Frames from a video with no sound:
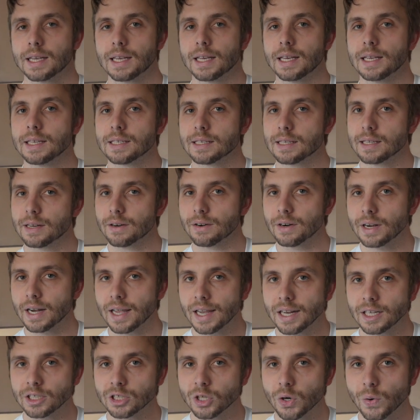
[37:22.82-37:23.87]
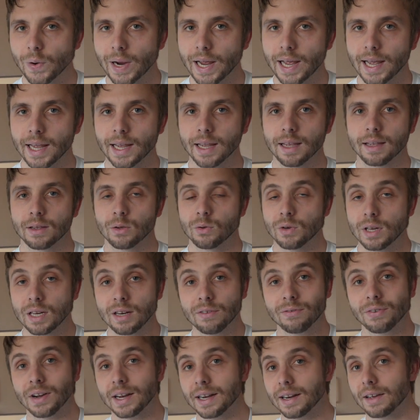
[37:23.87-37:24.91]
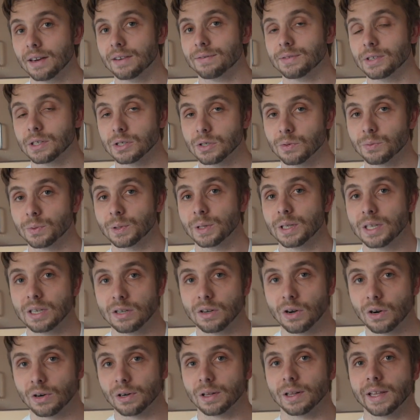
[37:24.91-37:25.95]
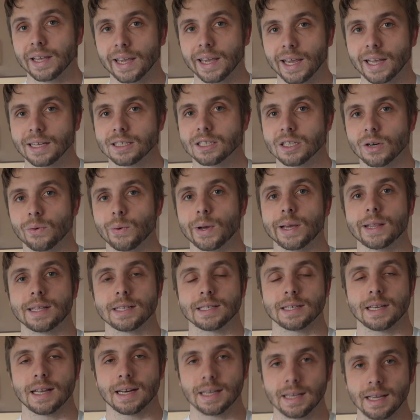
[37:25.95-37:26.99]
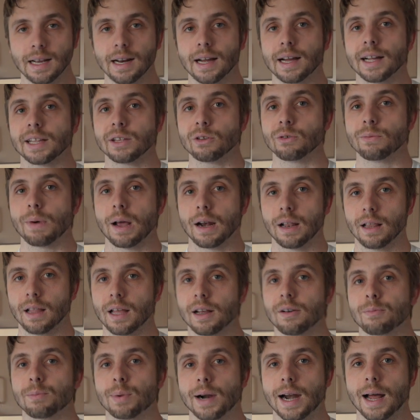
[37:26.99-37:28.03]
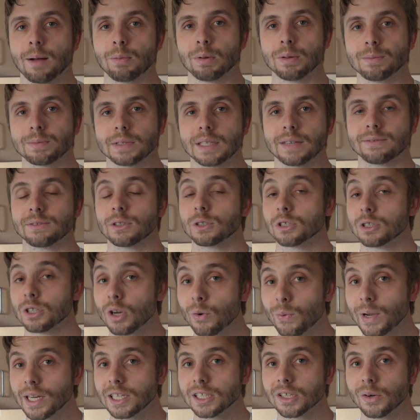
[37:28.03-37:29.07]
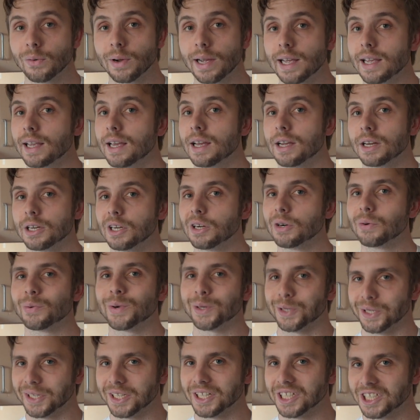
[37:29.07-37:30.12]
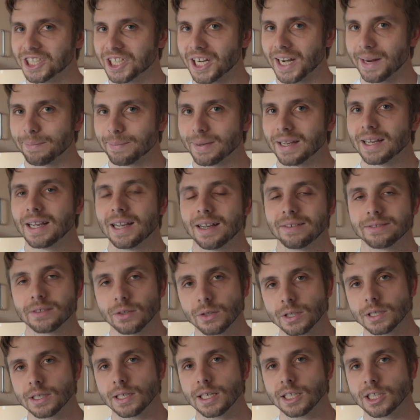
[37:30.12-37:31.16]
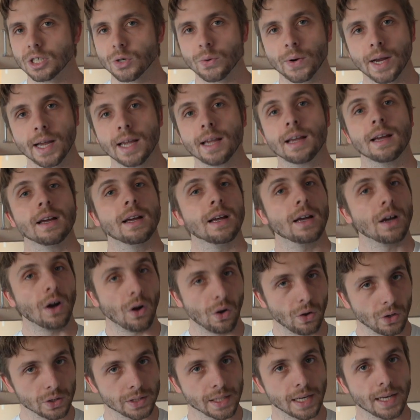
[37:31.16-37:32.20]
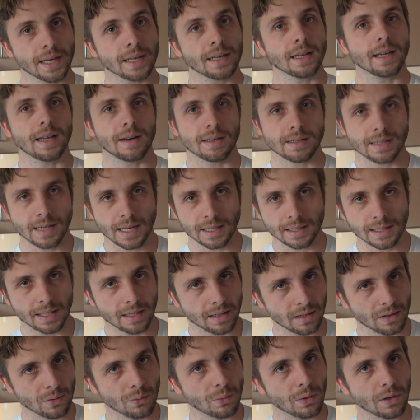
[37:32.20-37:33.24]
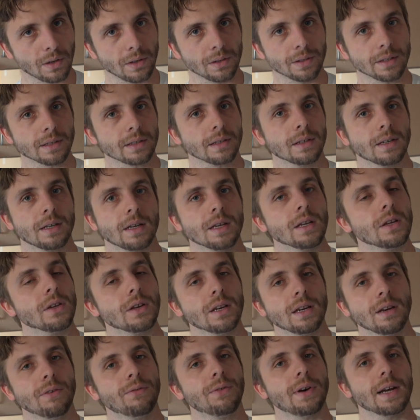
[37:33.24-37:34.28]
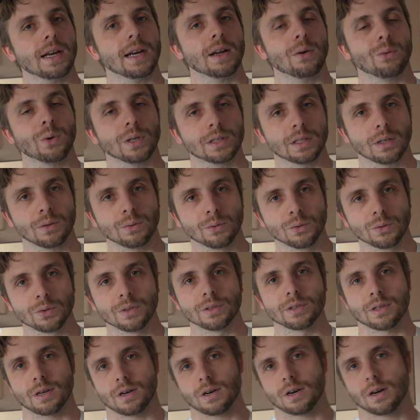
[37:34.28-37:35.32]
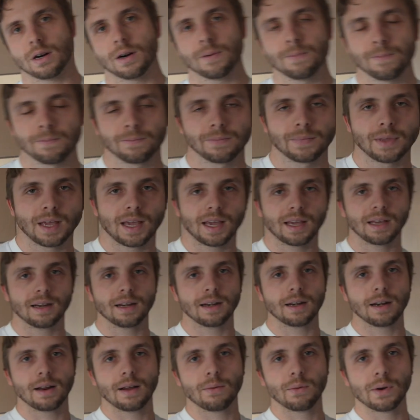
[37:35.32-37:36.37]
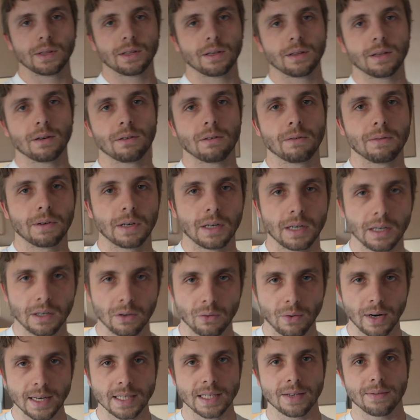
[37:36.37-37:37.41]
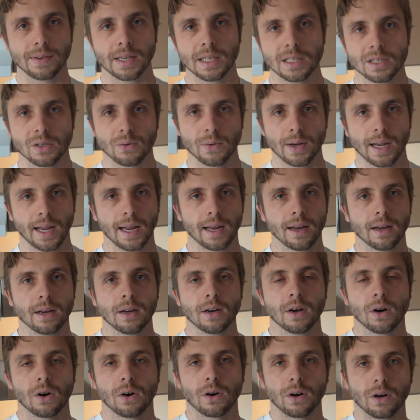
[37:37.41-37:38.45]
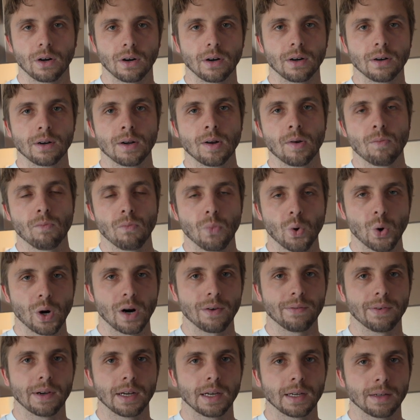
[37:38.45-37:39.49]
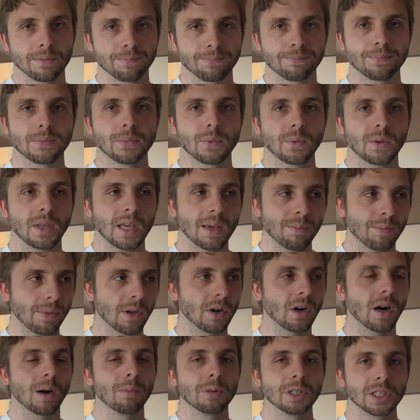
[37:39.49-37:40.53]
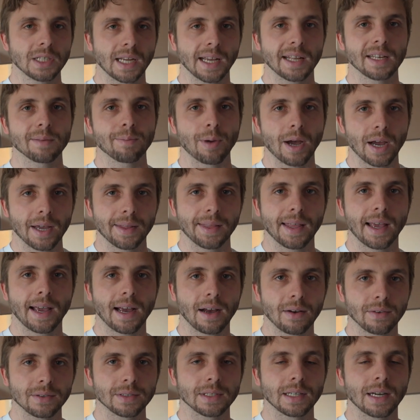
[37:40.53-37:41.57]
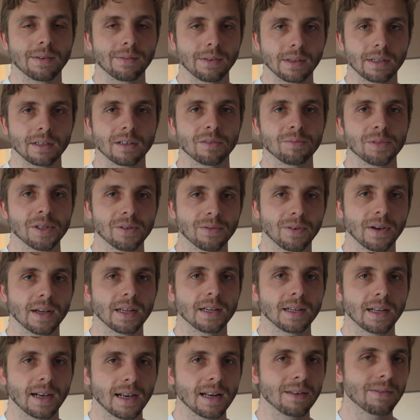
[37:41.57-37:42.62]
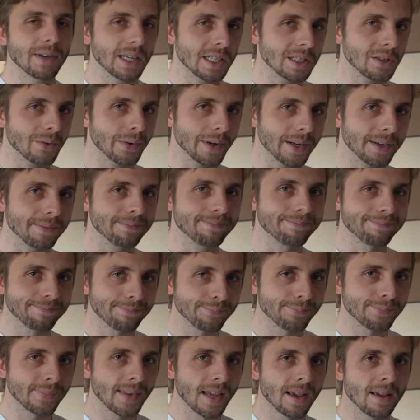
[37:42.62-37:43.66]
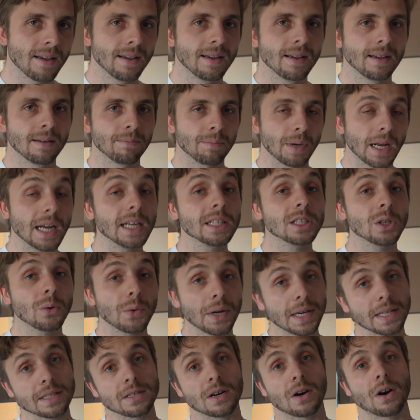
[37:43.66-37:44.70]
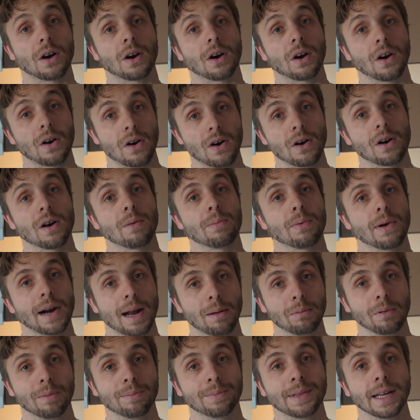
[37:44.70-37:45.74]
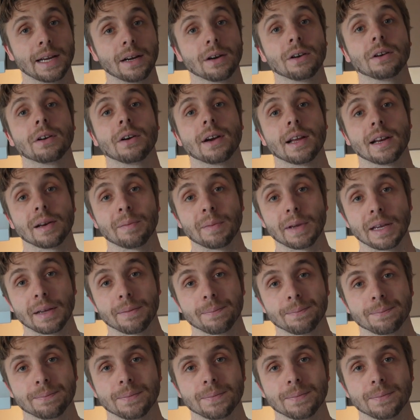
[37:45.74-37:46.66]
Is there an HOA? You need to find out if there's a really gnarly HOA that's going to get on you about a lot of problems. If there's no HOA, you're in really good shape. If there is an HOA, hold on, it's not the end of the world. You need to find out what their rules are and whether they're a very aggressive HOA or more of a keep the garbage cans behind the house and everything will be fine kind of HOA. But HOAs are a problem. They are your enemy.